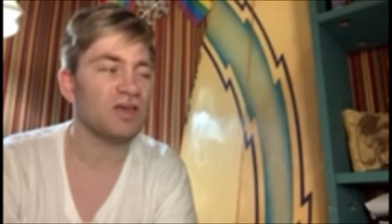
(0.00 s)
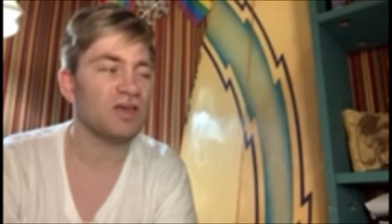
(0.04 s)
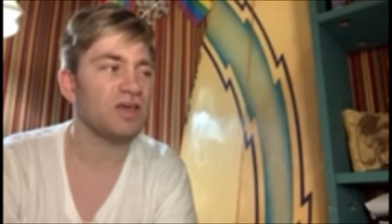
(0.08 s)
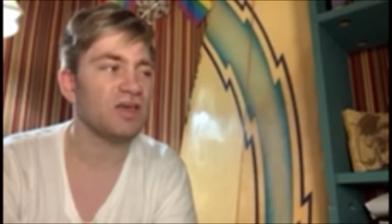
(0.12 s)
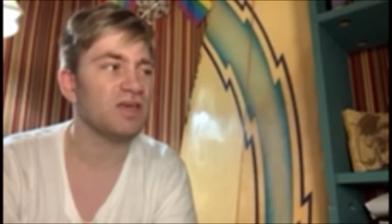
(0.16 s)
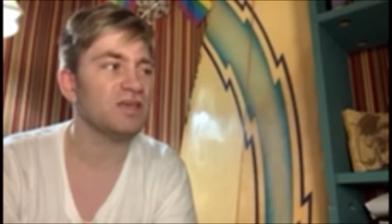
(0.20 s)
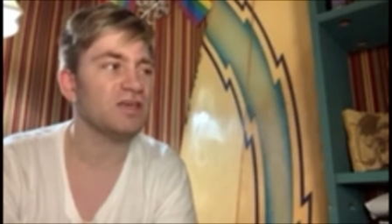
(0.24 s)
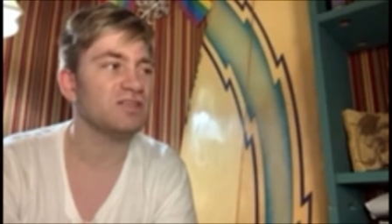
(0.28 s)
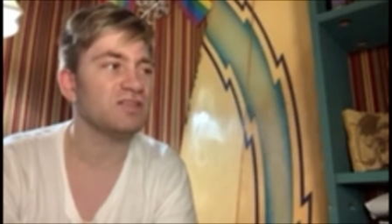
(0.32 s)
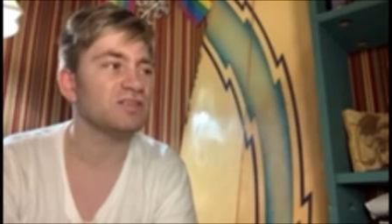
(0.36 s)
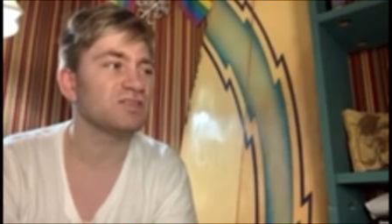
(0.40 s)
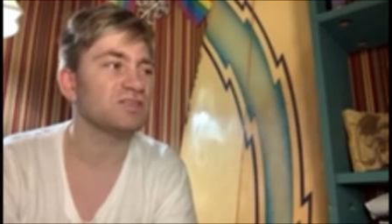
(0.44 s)

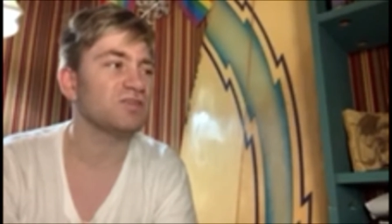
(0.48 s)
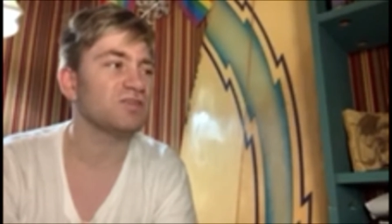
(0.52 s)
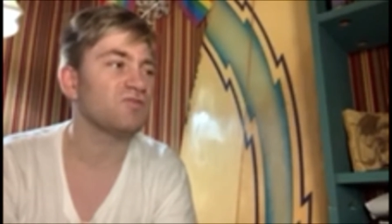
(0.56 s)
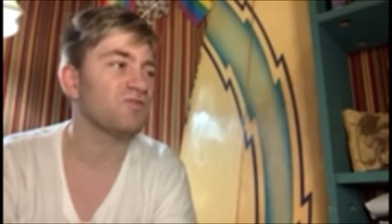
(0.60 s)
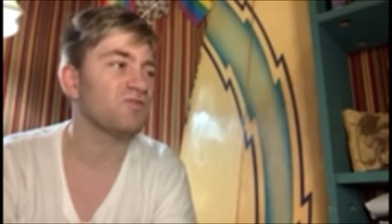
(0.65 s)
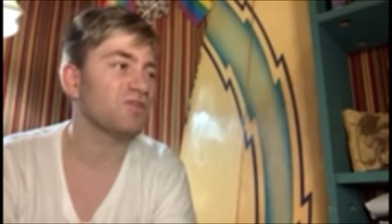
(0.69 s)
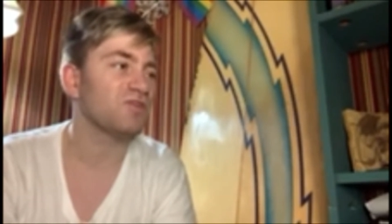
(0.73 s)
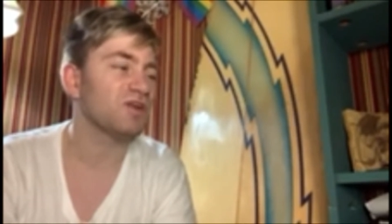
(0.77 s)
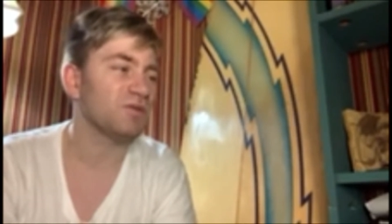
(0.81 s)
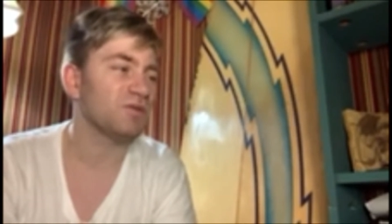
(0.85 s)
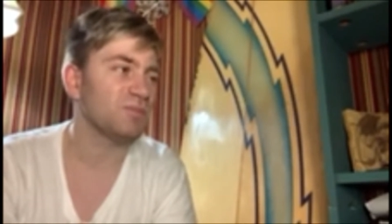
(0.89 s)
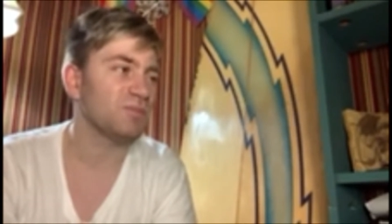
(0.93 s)
it is a
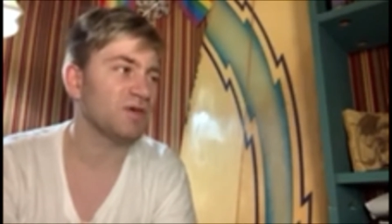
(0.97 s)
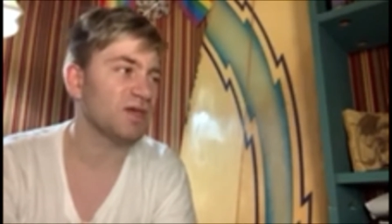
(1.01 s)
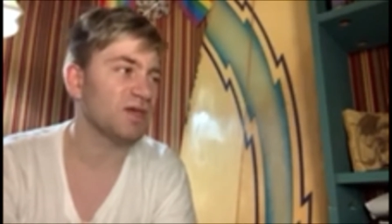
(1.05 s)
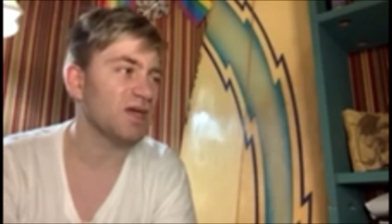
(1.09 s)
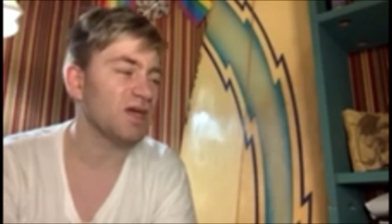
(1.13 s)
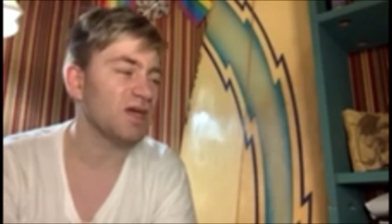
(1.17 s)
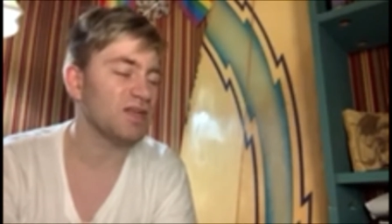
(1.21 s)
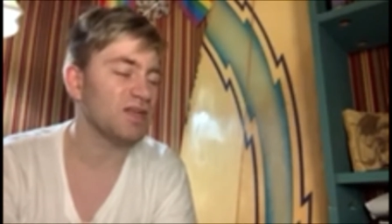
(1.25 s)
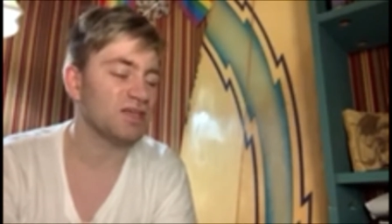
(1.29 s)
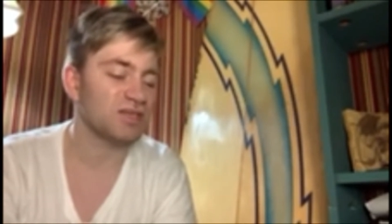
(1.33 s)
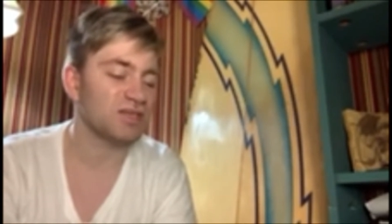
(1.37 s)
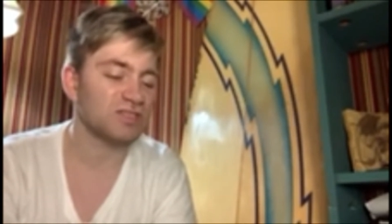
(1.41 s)
free
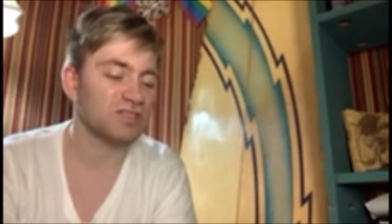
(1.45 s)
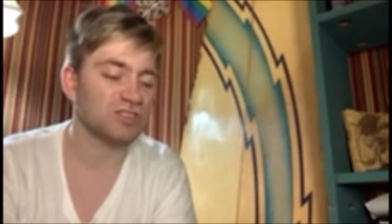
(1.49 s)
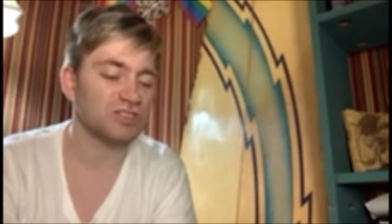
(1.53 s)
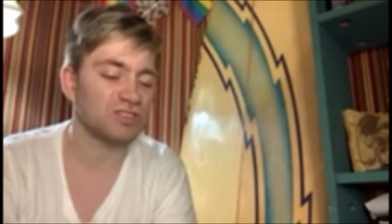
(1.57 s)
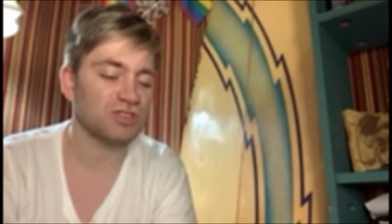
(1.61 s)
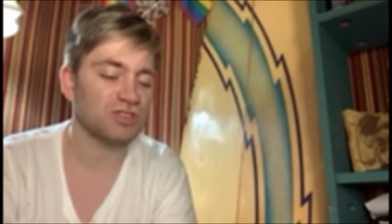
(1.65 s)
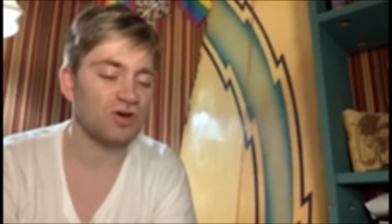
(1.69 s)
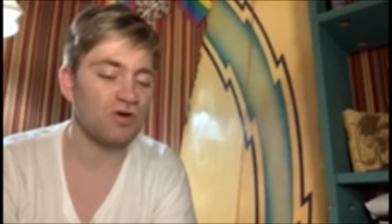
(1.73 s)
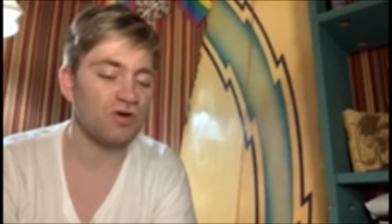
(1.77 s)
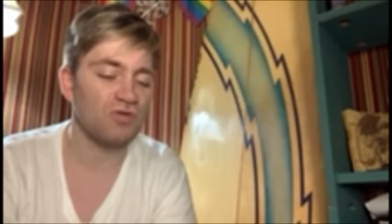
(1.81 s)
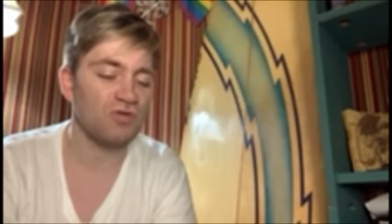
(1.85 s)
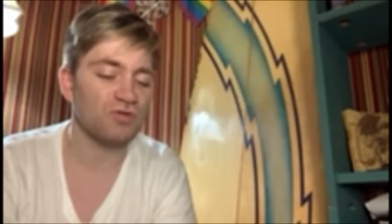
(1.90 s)
mechanic,
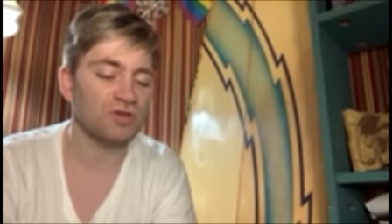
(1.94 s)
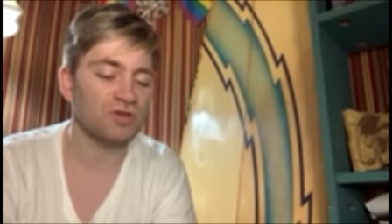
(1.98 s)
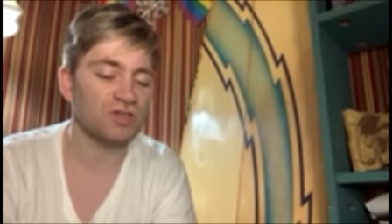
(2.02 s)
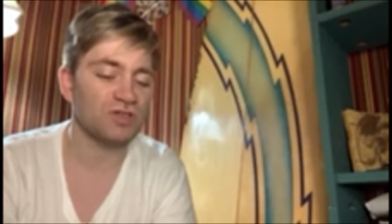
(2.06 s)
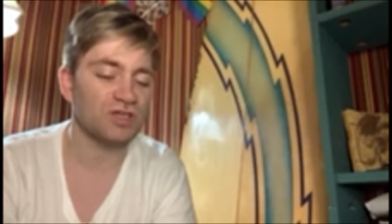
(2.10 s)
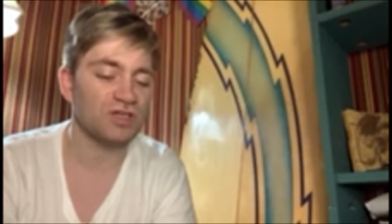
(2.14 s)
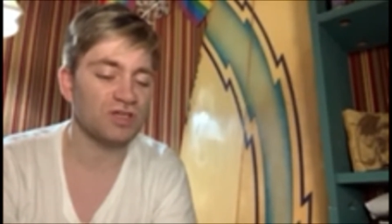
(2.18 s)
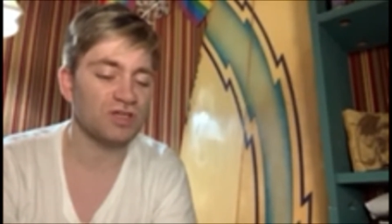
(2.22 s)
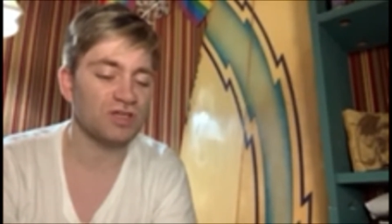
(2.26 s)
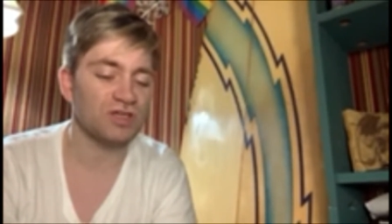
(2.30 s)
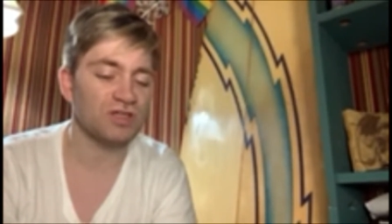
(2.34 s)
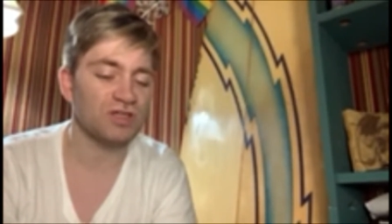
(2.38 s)
so you
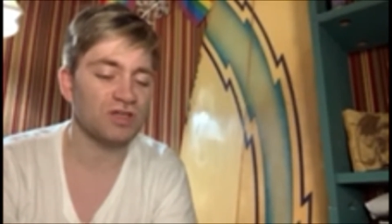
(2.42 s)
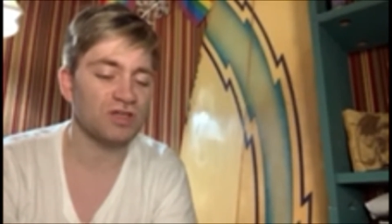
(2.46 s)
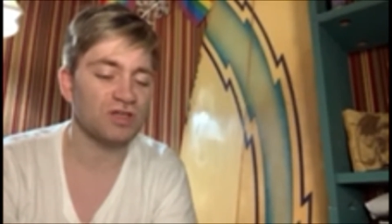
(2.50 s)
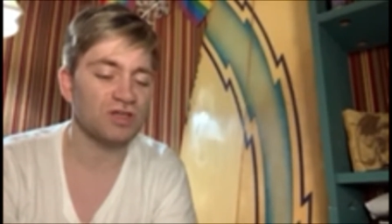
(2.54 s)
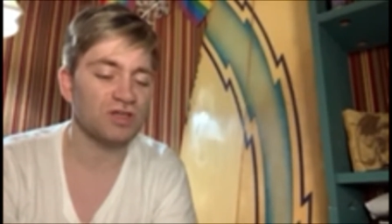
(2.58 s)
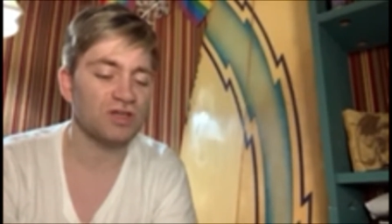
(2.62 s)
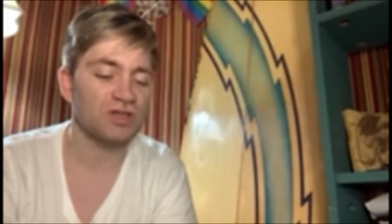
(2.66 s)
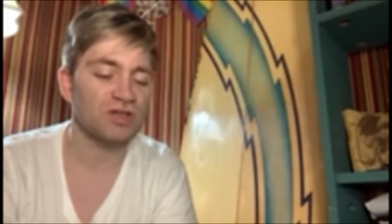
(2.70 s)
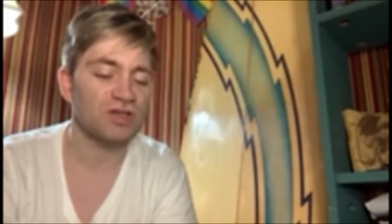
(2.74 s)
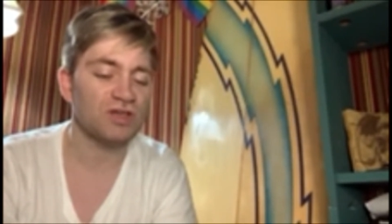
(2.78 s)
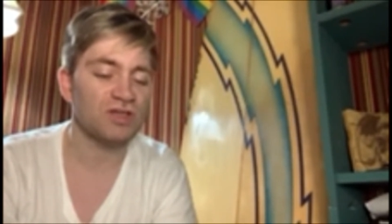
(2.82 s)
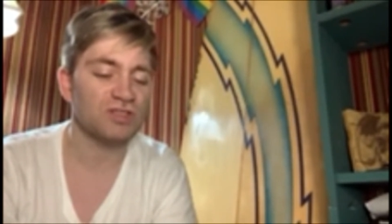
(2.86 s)
can
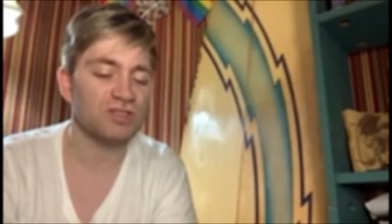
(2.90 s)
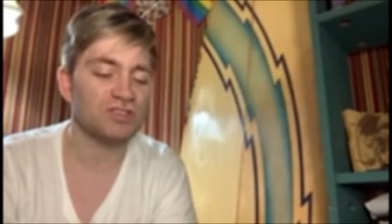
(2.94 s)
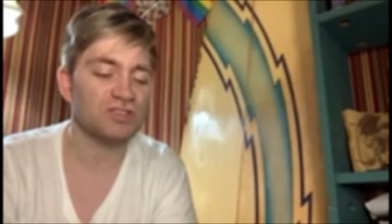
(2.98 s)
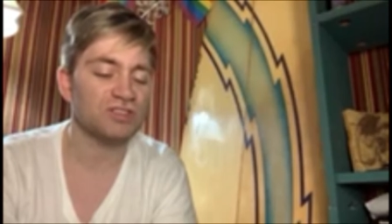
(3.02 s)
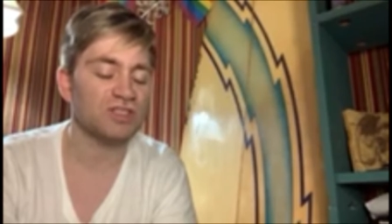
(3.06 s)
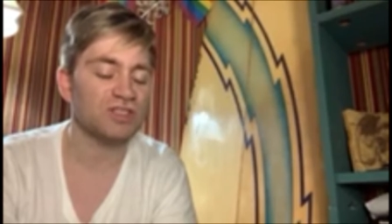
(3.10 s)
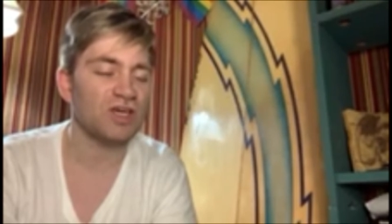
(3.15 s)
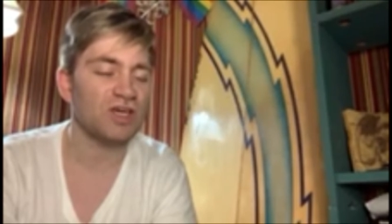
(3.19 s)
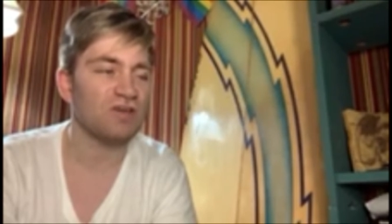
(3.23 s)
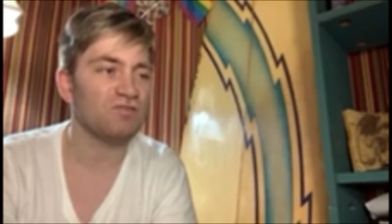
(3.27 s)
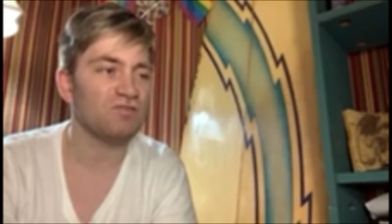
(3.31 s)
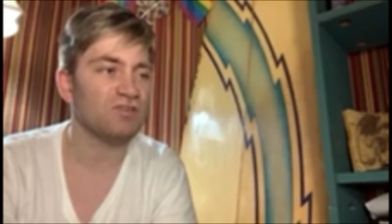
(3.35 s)

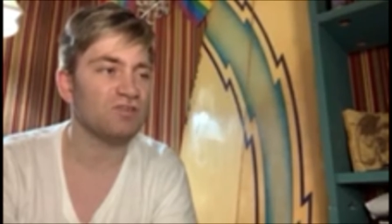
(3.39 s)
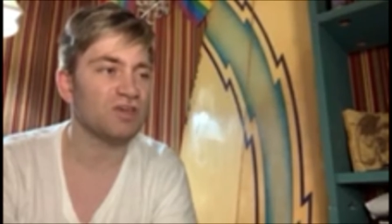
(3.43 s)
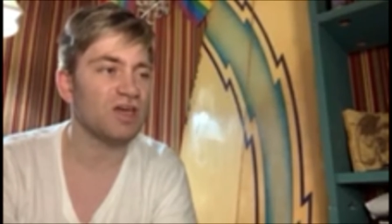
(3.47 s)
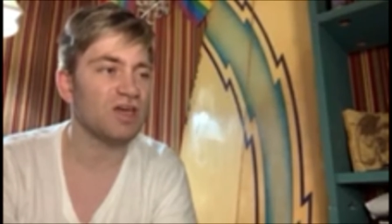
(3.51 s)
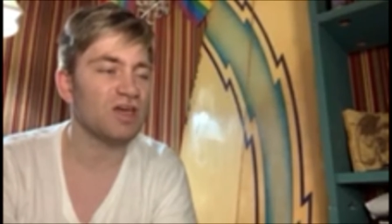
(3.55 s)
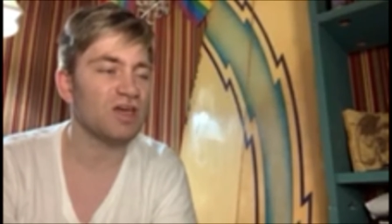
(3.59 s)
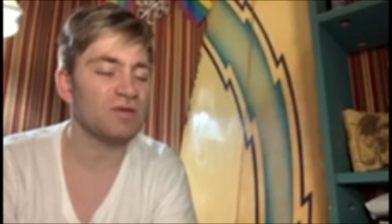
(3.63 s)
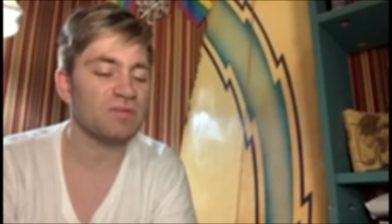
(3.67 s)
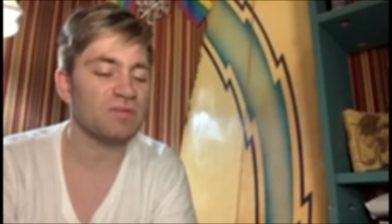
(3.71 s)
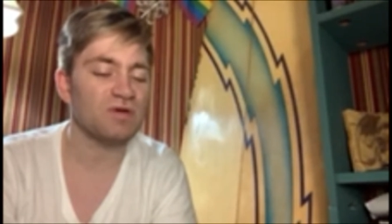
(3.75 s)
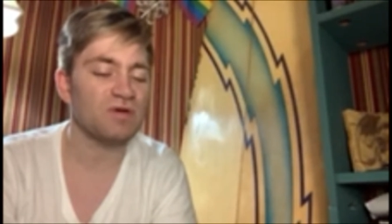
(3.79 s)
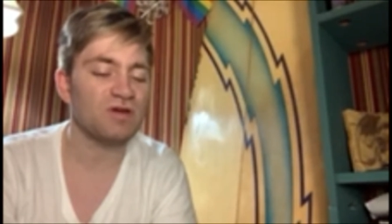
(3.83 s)
save the
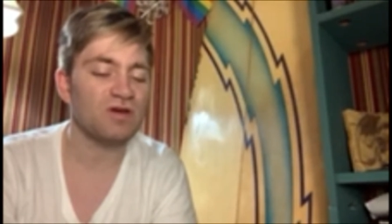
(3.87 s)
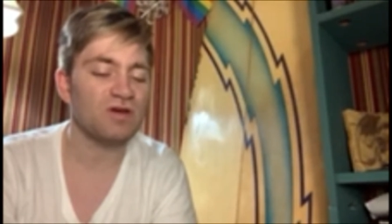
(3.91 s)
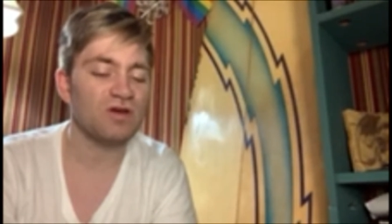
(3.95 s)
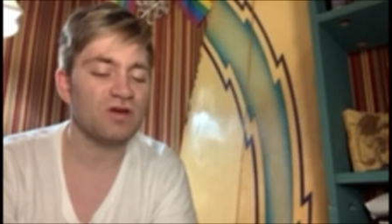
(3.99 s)
game.